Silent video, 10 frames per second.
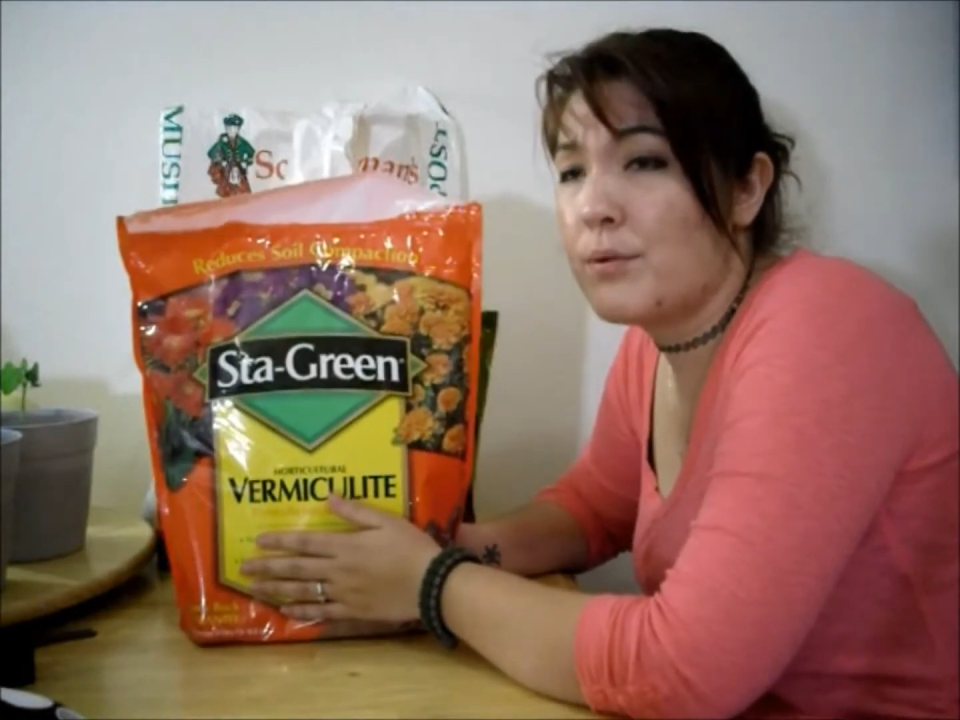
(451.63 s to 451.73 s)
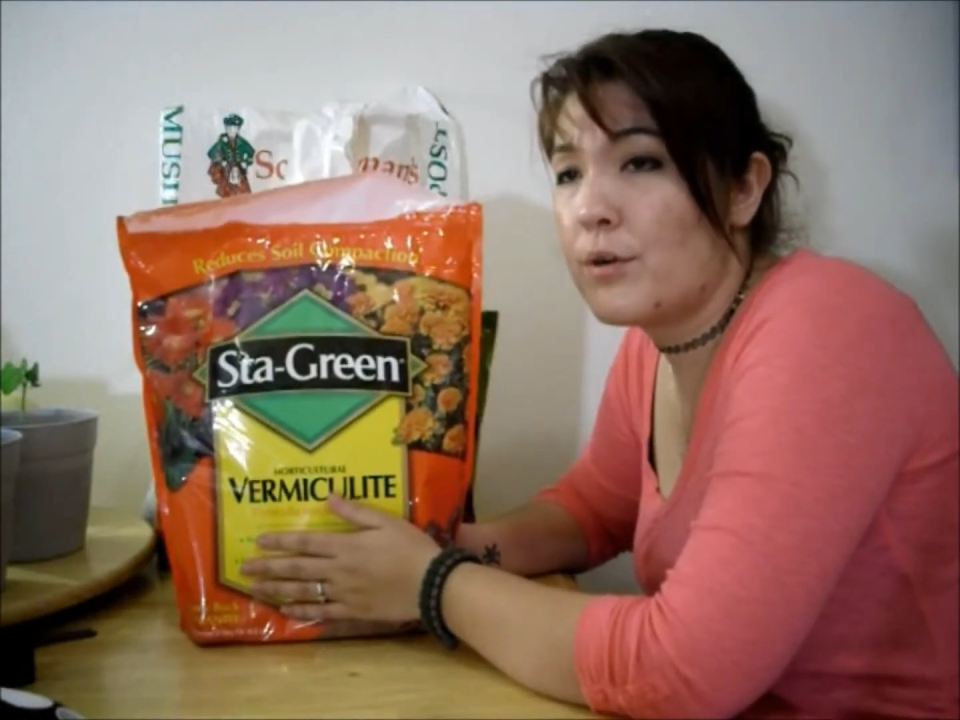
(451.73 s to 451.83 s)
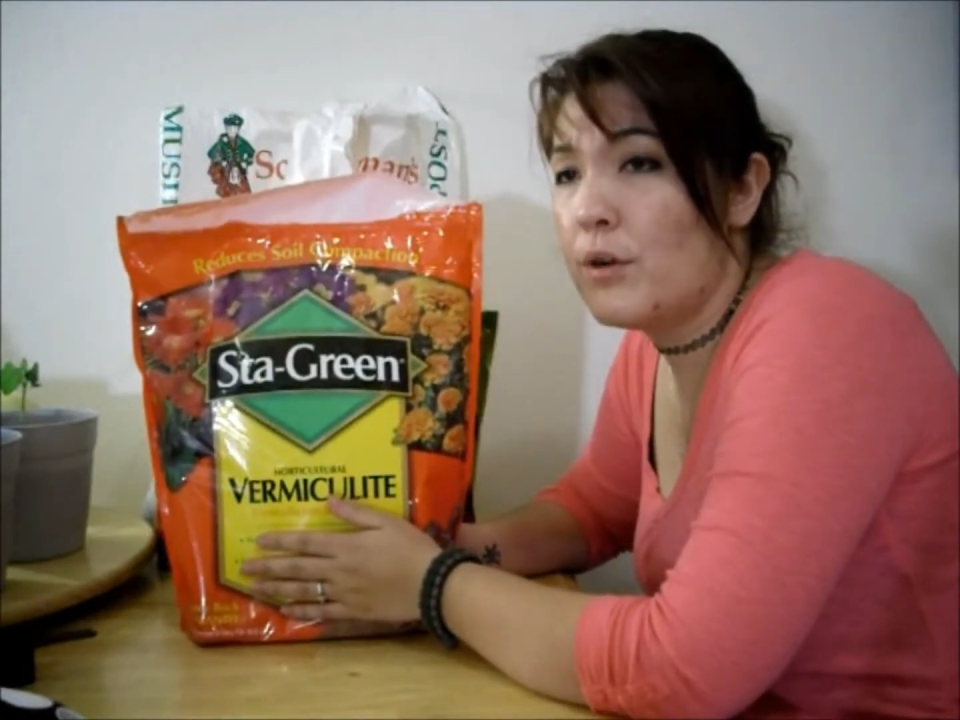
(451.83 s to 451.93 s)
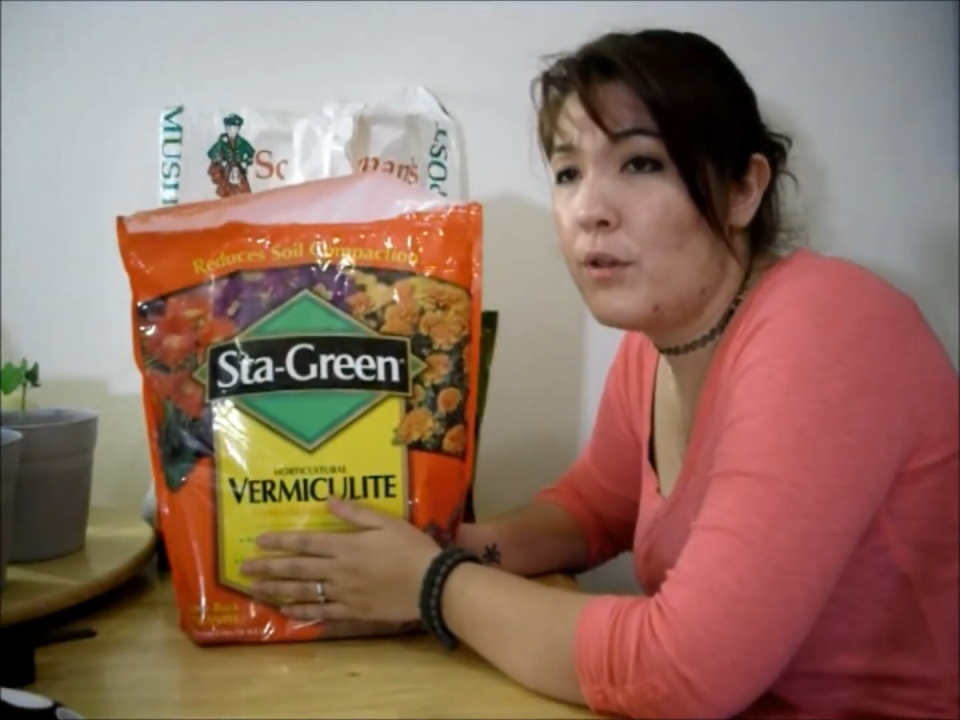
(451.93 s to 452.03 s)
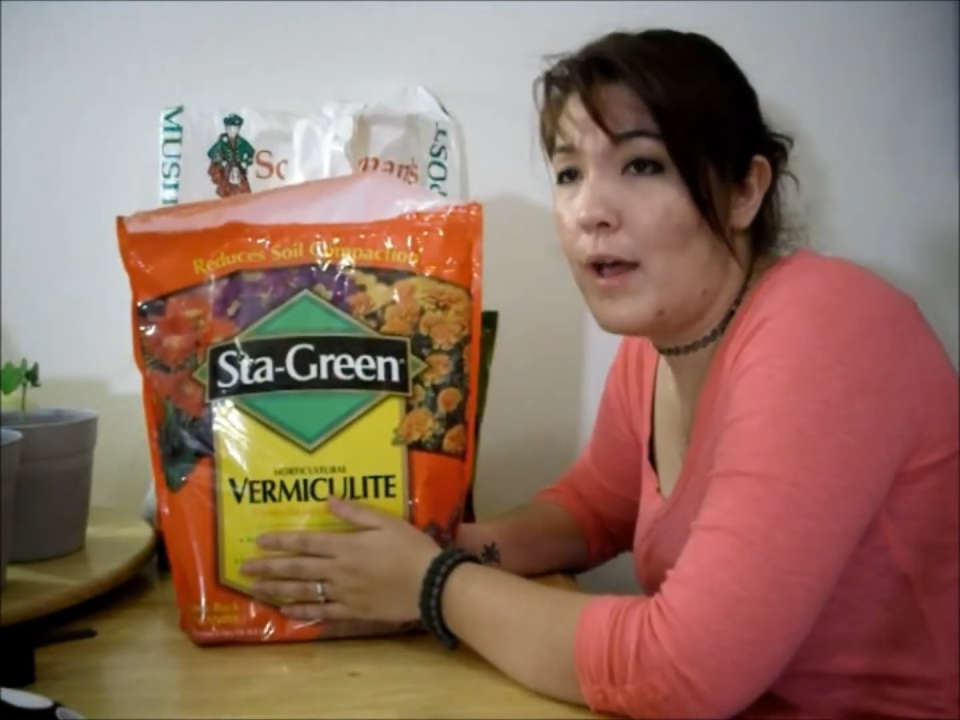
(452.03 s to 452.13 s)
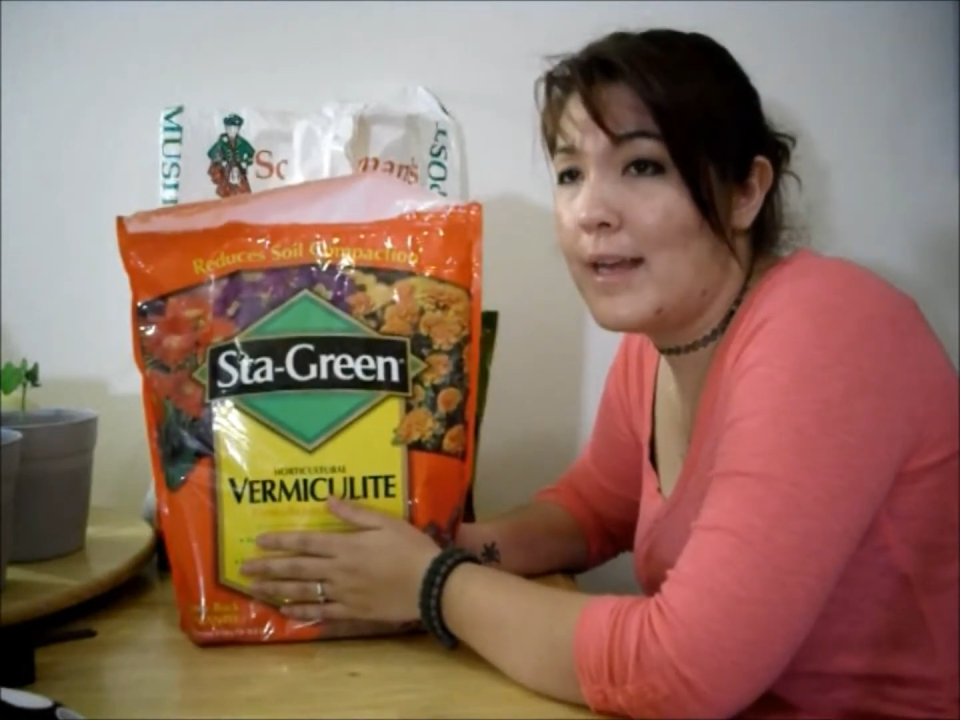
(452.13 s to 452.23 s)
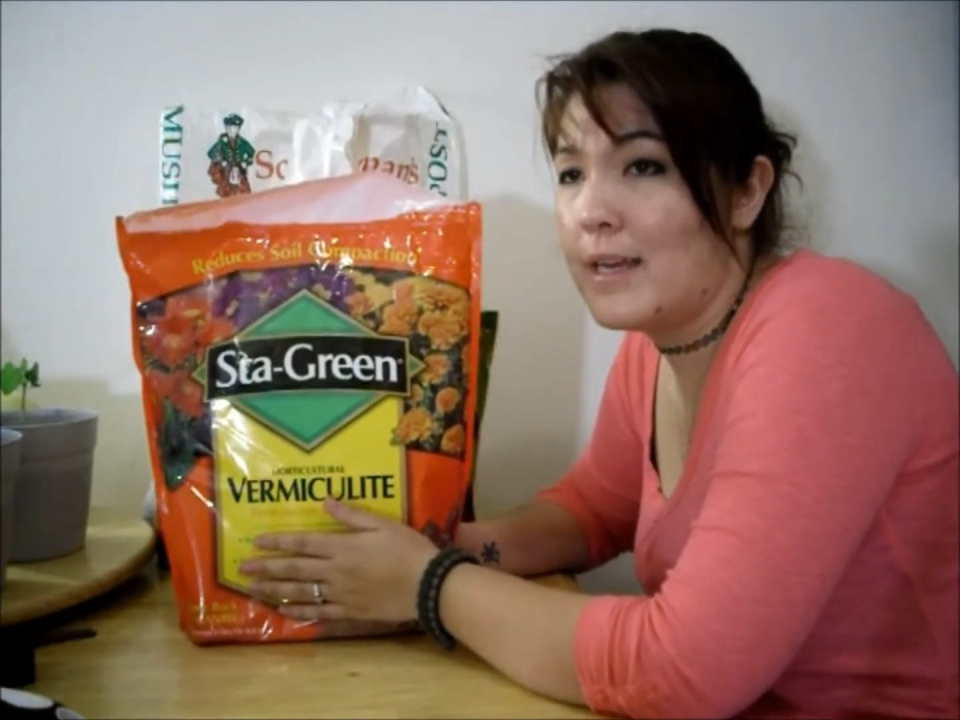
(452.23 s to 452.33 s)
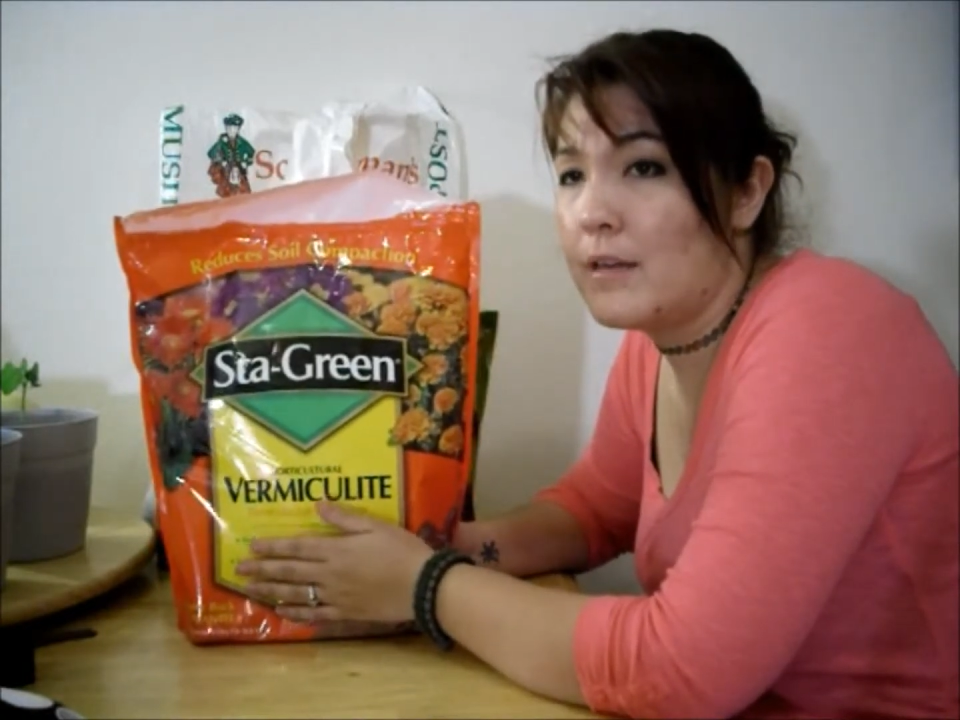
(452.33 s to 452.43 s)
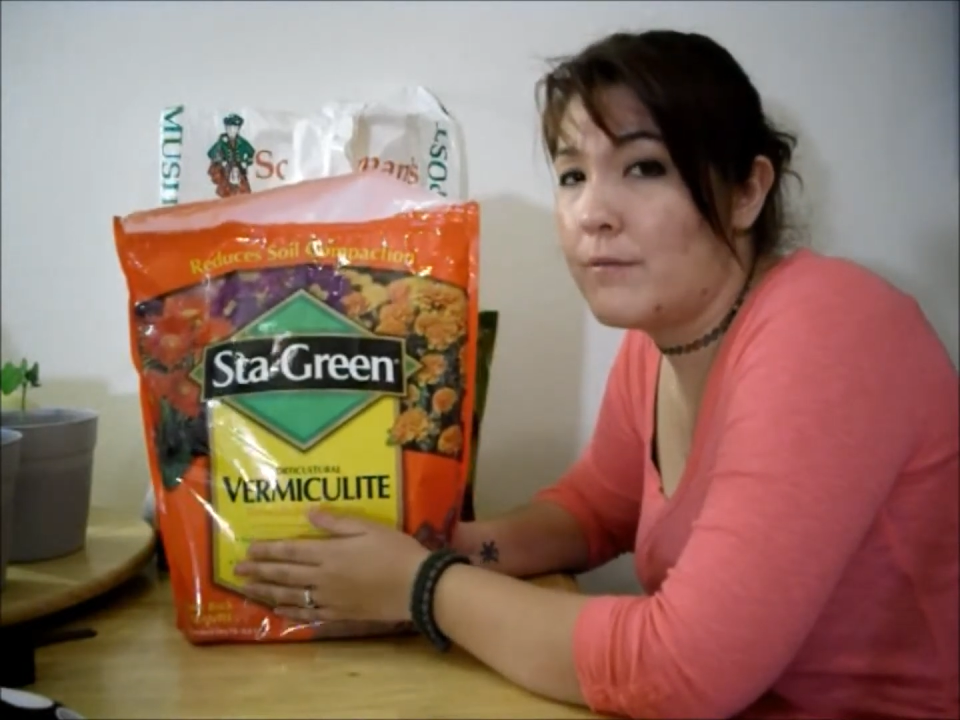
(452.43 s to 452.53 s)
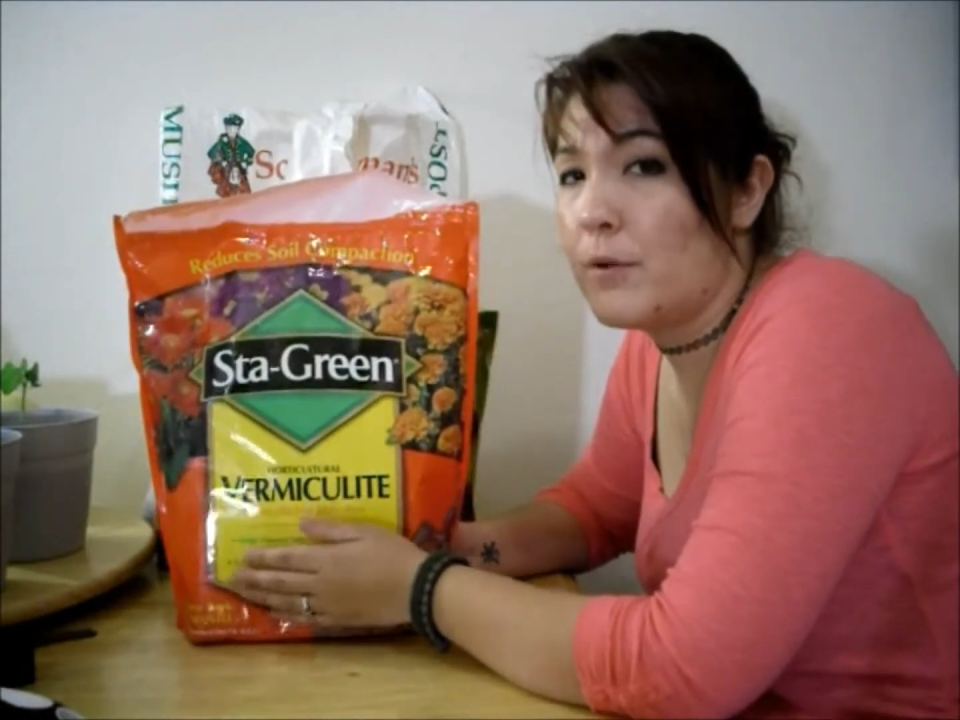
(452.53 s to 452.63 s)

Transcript: perlite and